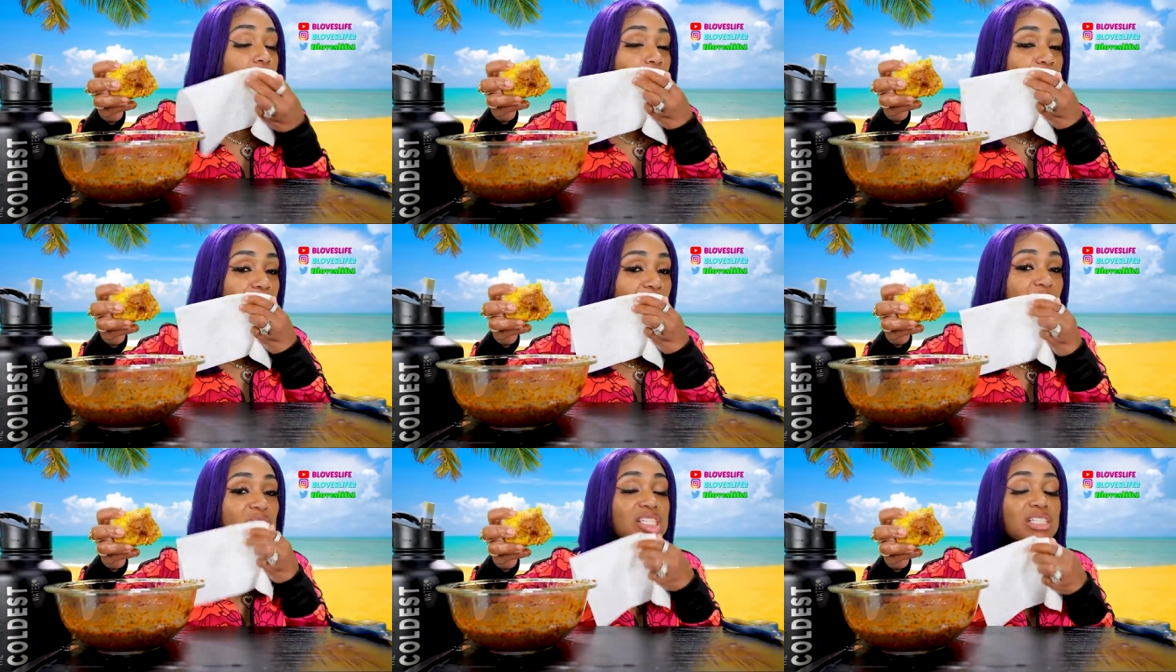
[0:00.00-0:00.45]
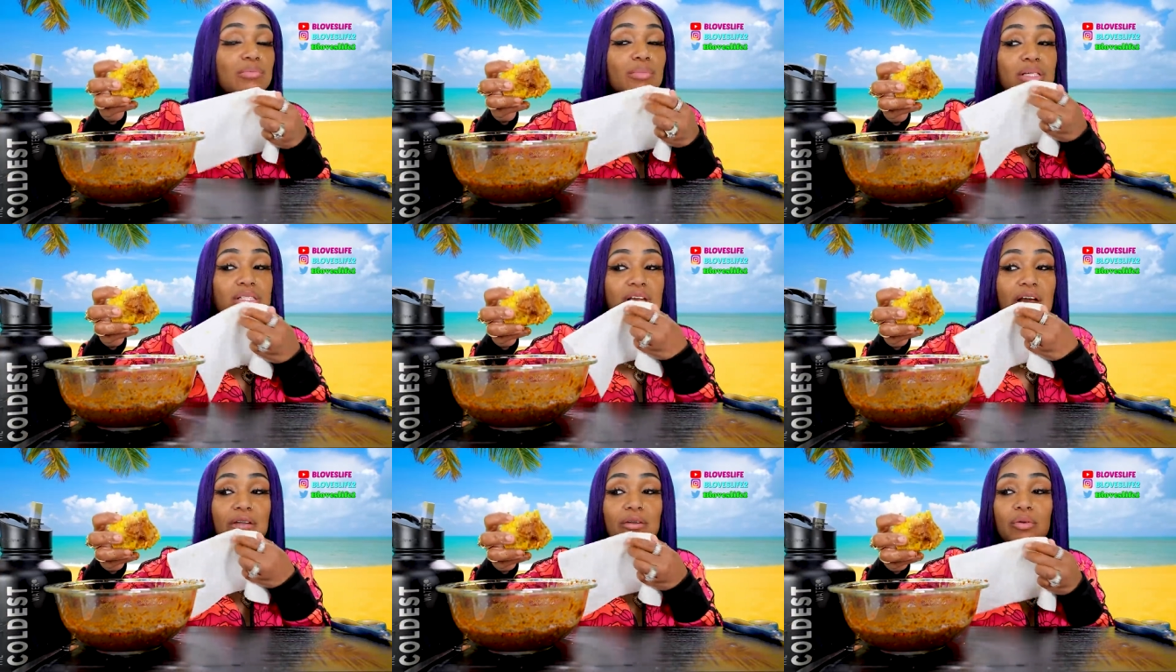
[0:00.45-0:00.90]
know, some
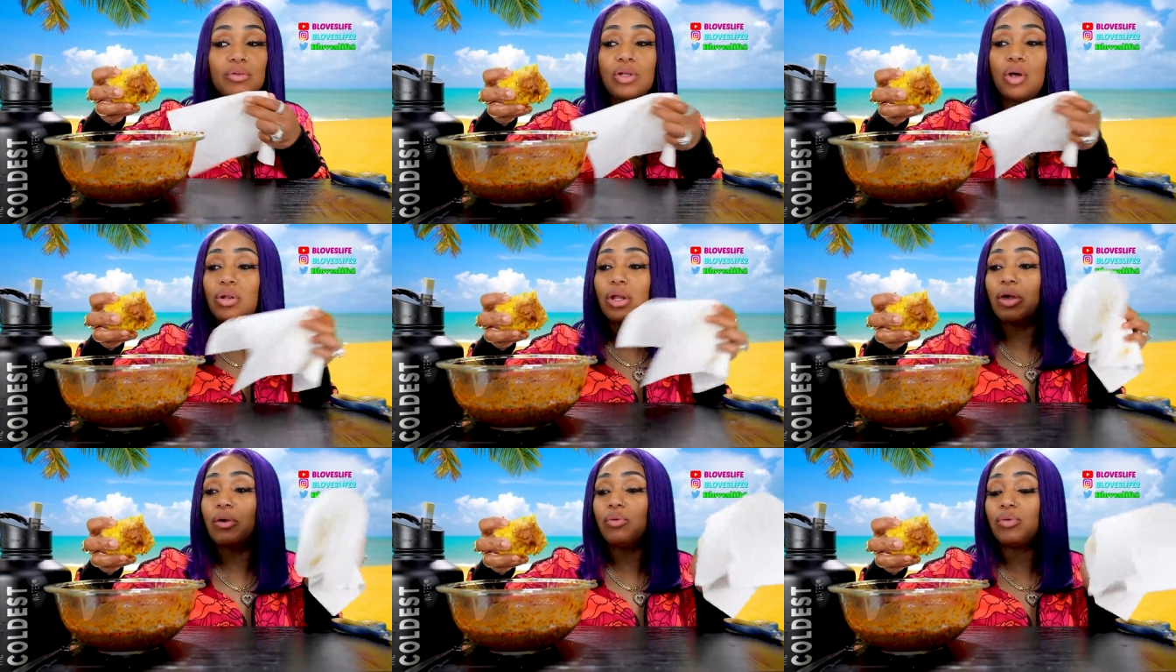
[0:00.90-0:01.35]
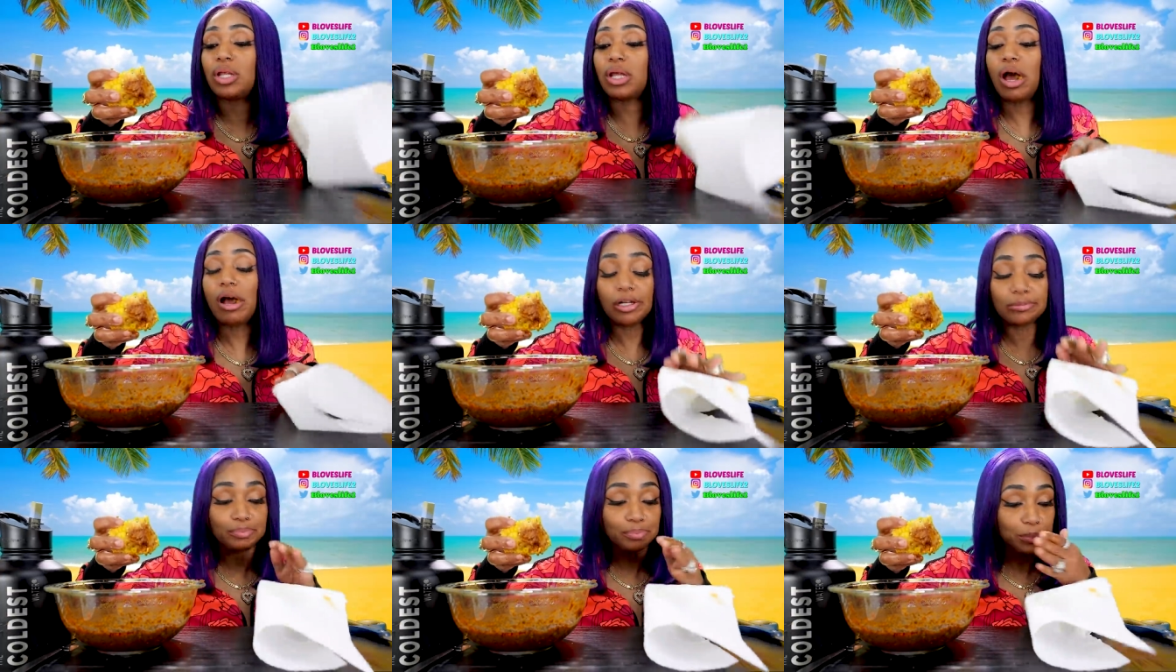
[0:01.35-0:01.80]
of y'all don't know that who
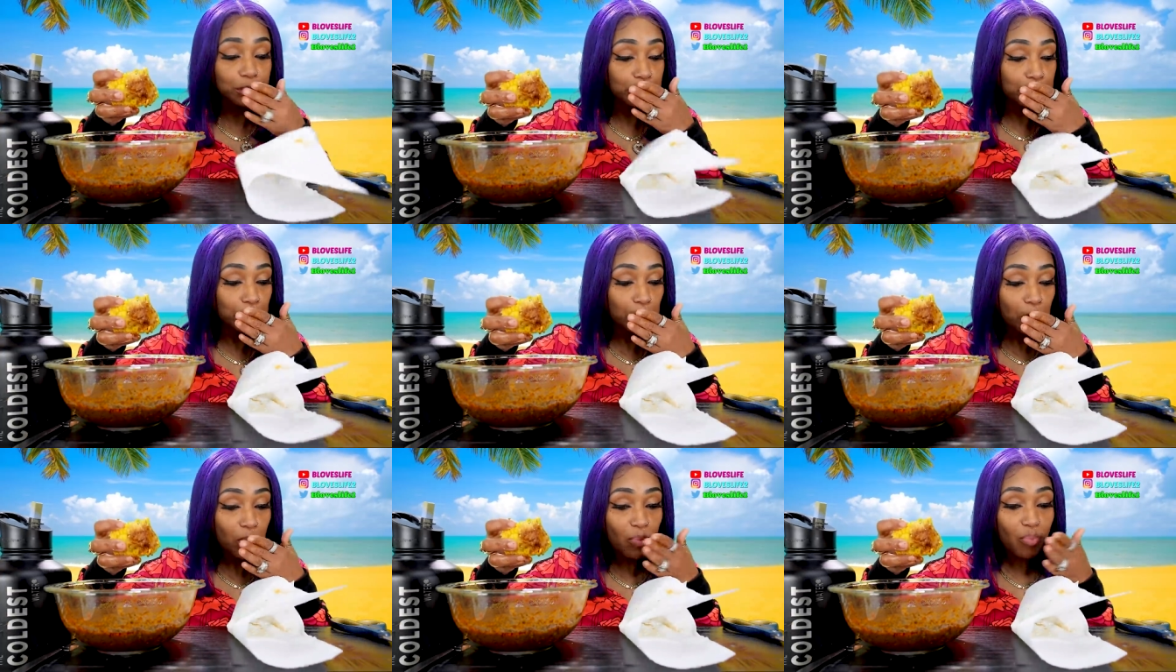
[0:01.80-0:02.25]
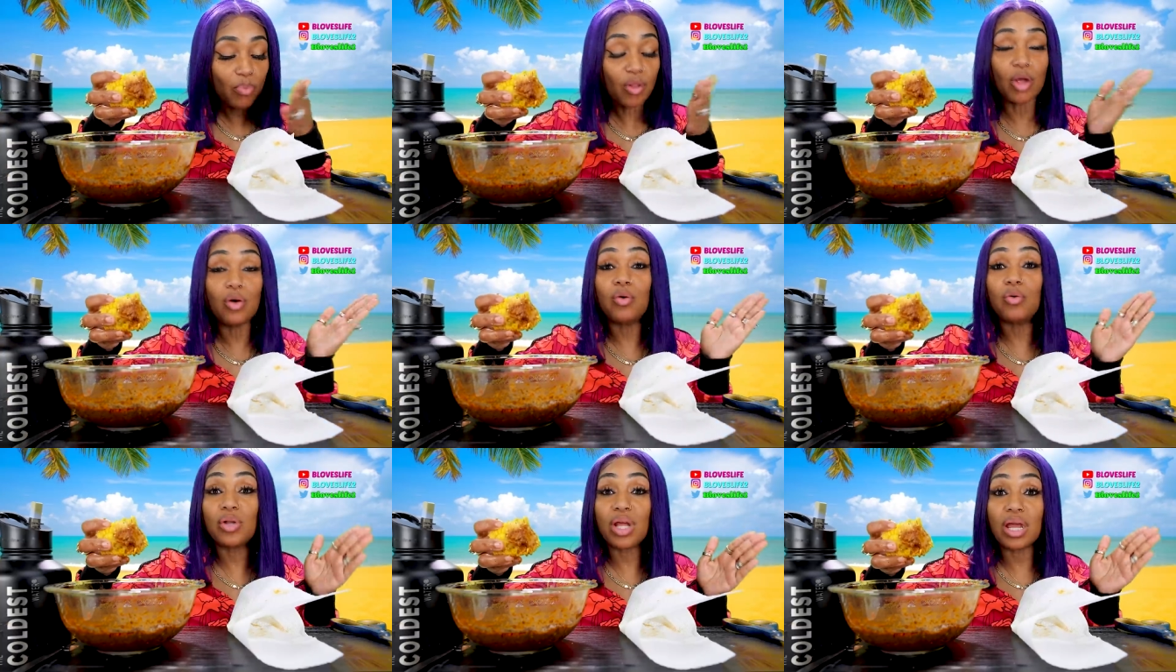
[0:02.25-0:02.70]
they
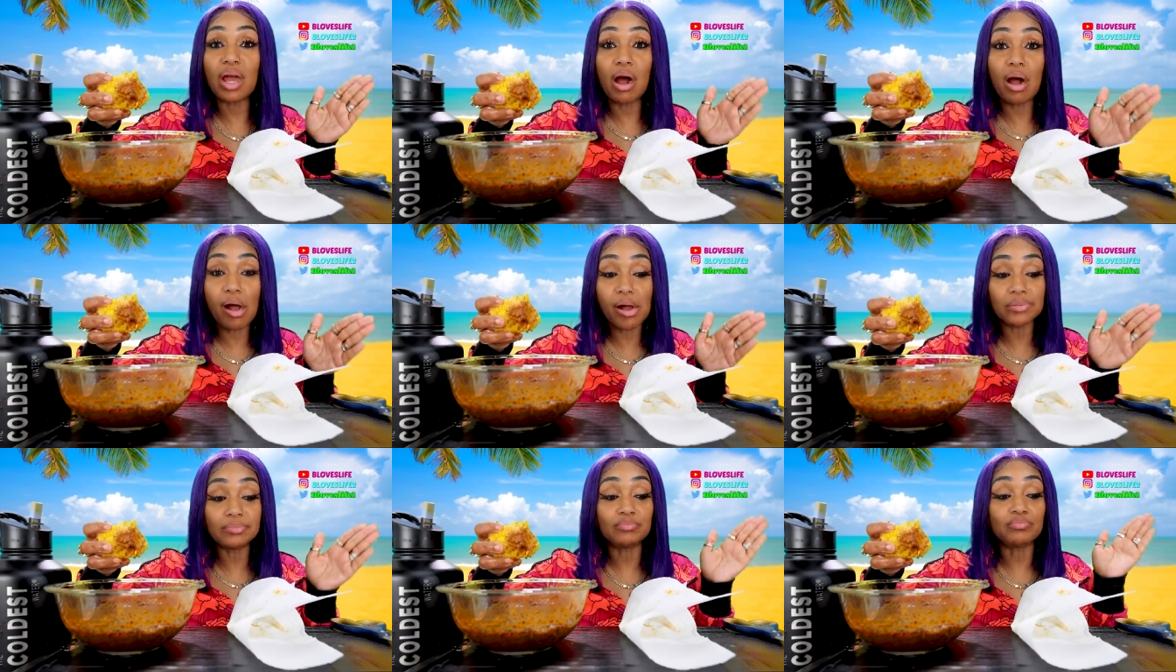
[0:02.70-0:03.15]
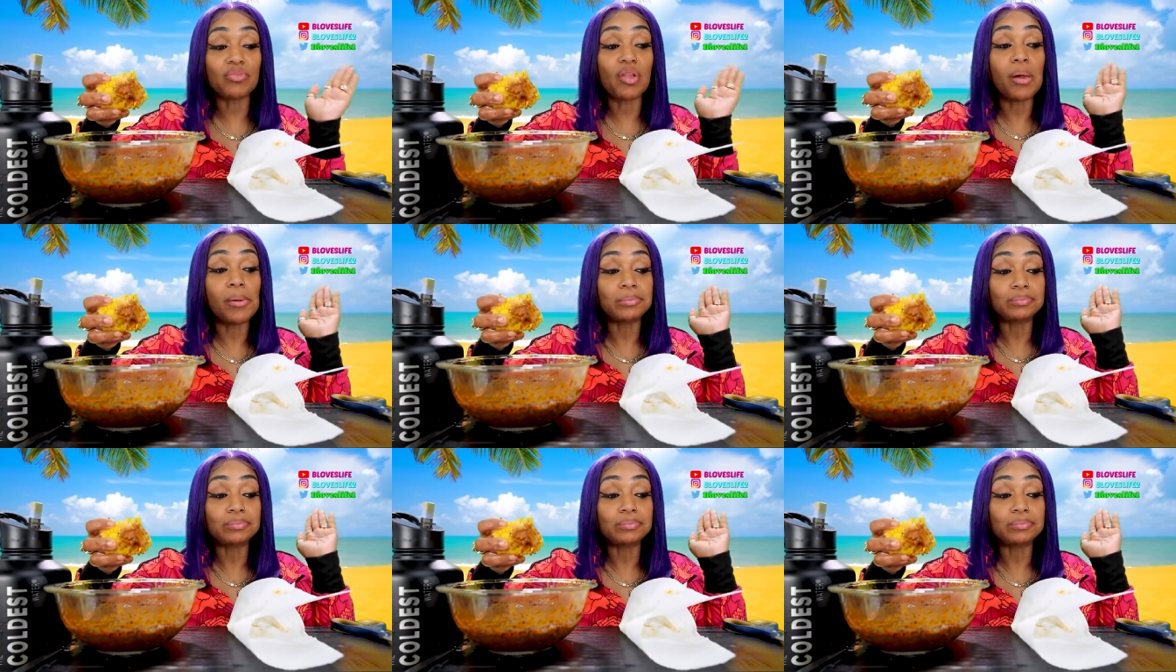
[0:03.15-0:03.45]
who they are.